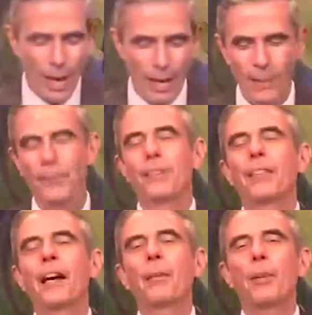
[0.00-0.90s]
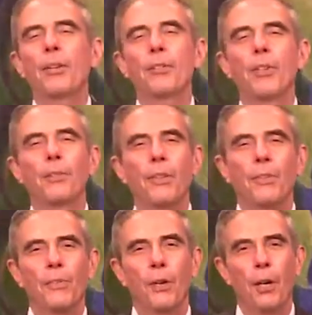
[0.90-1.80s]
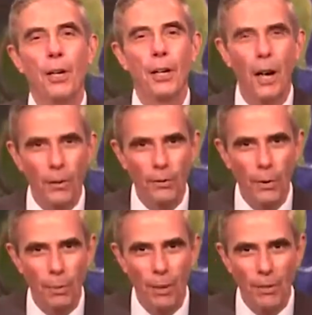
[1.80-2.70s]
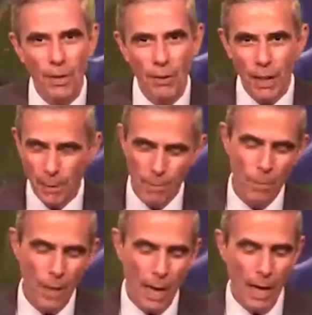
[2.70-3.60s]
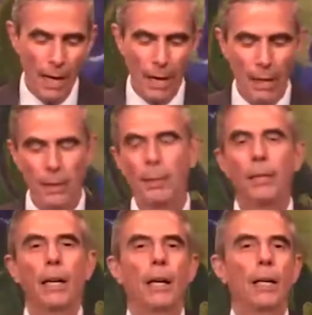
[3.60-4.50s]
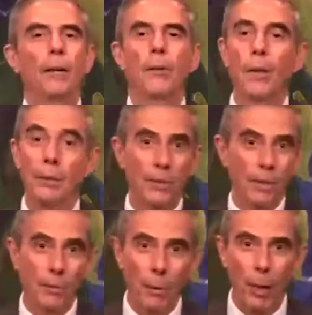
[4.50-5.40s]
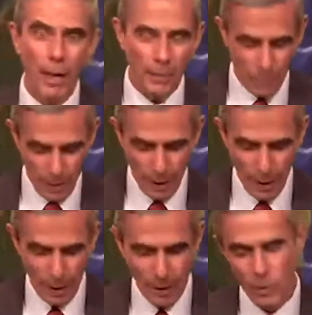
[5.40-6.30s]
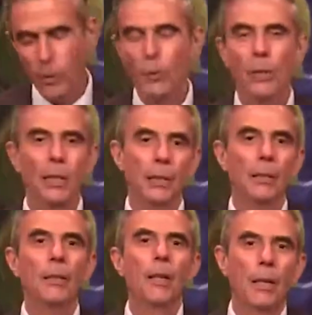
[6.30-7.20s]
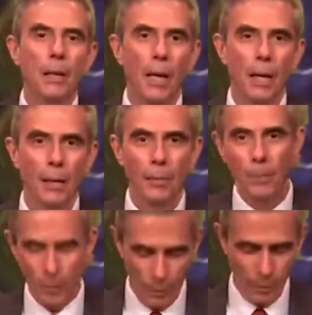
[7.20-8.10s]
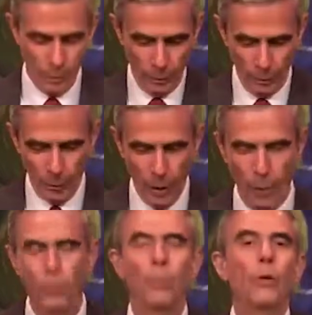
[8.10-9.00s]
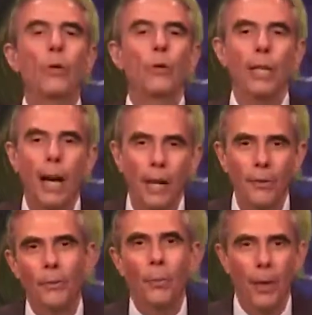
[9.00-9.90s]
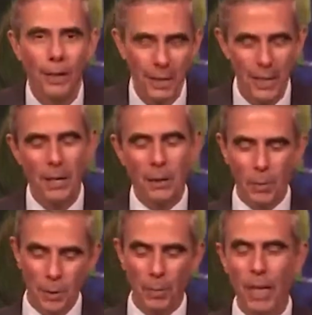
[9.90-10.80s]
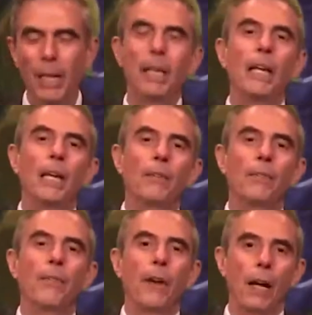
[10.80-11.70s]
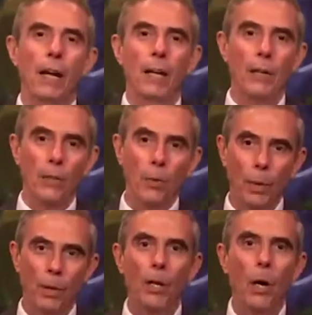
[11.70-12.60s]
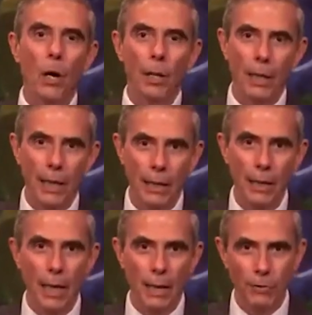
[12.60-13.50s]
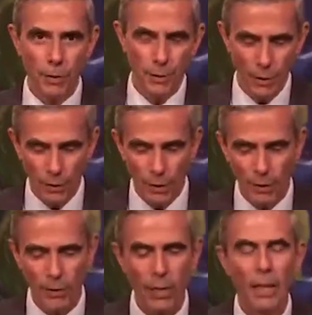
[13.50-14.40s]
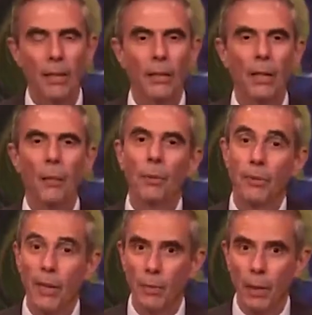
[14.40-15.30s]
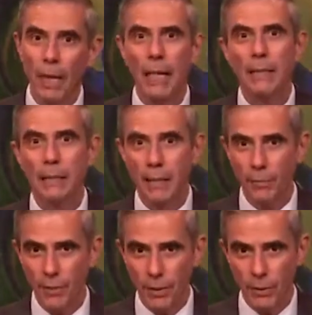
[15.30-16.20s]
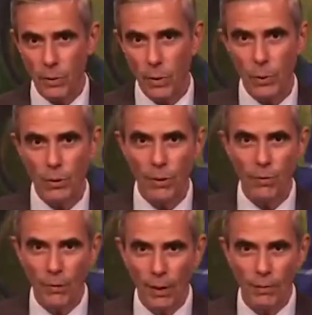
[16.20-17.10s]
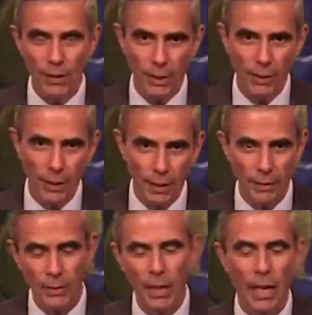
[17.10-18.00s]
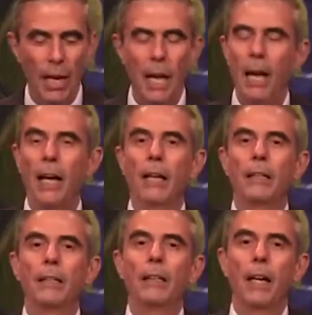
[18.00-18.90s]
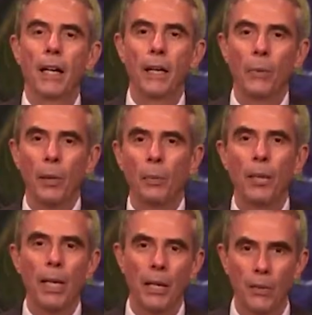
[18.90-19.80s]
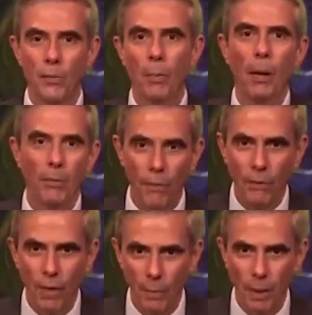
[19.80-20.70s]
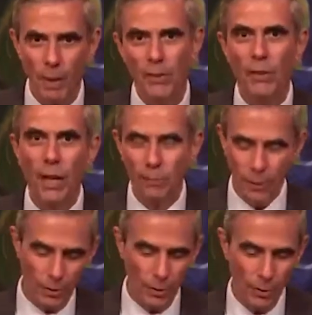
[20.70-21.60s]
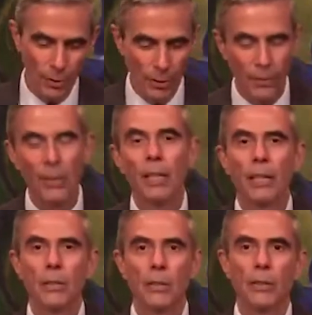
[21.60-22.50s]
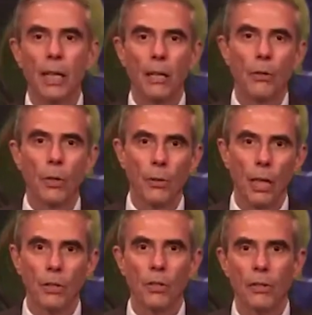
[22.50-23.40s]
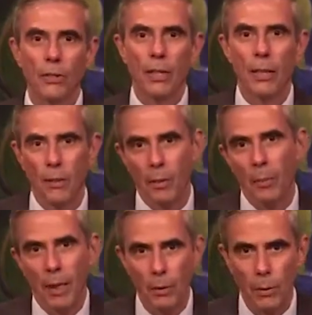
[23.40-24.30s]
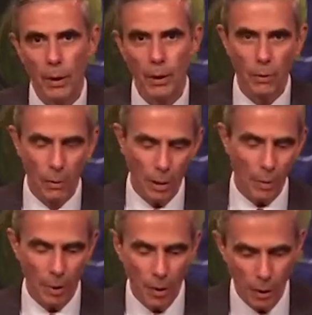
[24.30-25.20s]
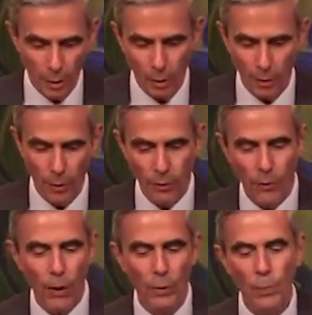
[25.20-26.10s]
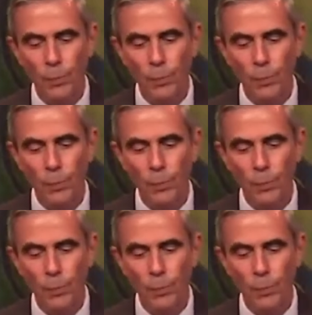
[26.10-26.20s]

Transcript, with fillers: this is a time in our service for our affirmative giving. And uh, there are several ways that you can, um, you know, do your tithes. One would be if uh, you want to call in after service, the number is eight one eight, seven six two, seven five six six. And uh, we'll be here for about fifteen minutes after service to take your donations either by credit or debit card over the phone.